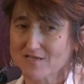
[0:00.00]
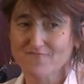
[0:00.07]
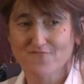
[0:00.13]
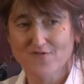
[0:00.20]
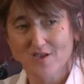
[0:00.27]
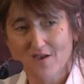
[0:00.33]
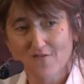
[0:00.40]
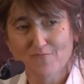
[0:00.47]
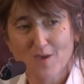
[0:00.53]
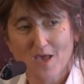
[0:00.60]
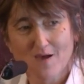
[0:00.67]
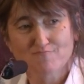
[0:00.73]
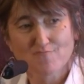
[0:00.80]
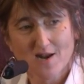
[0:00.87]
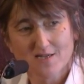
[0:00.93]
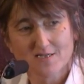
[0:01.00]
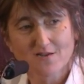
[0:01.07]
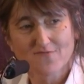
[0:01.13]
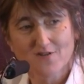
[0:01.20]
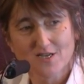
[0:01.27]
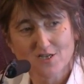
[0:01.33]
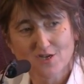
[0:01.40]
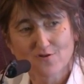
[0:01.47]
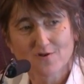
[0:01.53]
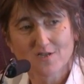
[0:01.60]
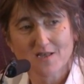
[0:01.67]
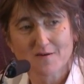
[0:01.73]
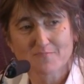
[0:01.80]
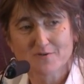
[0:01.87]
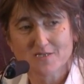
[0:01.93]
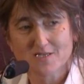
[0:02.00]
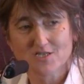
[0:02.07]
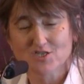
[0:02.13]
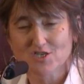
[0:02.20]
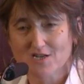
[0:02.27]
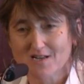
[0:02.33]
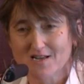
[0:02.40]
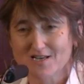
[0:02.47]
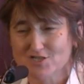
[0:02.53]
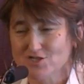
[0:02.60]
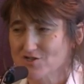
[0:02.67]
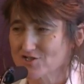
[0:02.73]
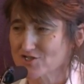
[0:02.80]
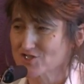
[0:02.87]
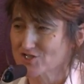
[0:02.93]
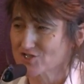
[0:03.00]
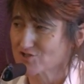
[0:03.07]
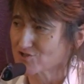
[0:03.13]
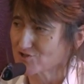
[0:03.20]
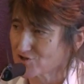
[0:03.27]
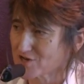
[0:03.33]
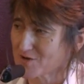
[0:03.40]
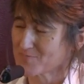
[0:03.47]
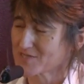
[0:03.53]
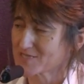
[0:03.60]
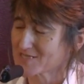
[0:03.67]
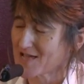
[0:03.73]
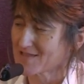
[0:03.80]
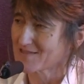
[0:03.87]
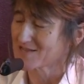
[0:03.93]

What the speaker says: and forgive me, I'm relatively new in that position and I should have just stood up and said